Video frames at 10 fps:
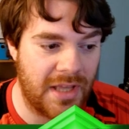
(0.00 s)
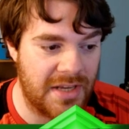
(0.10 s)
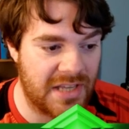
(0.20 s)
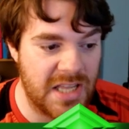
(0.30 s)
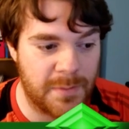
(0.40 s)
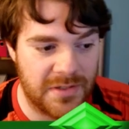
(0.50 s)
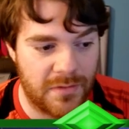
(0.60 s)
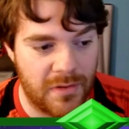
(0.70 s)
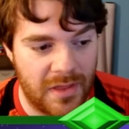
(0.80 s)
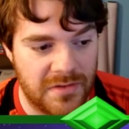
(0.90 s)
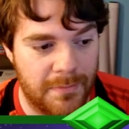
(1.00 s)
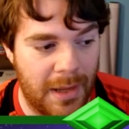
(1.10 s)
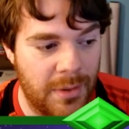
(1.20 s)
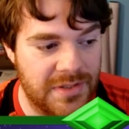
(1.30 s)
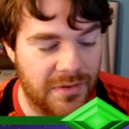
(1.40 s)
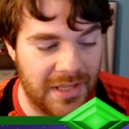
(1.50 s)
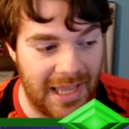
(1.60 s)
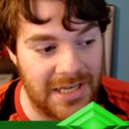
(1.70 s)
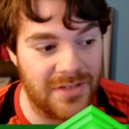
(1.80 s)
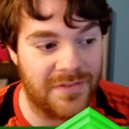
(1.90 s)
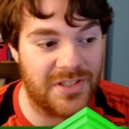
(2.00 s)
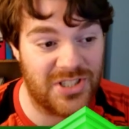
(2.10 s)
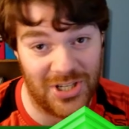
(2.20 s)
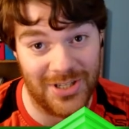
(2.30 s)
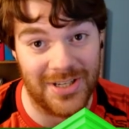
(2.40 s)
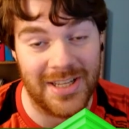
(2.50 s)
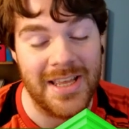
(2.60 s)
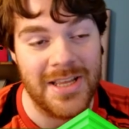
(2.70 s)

Ash gains plus 3000 power until the end of the turn.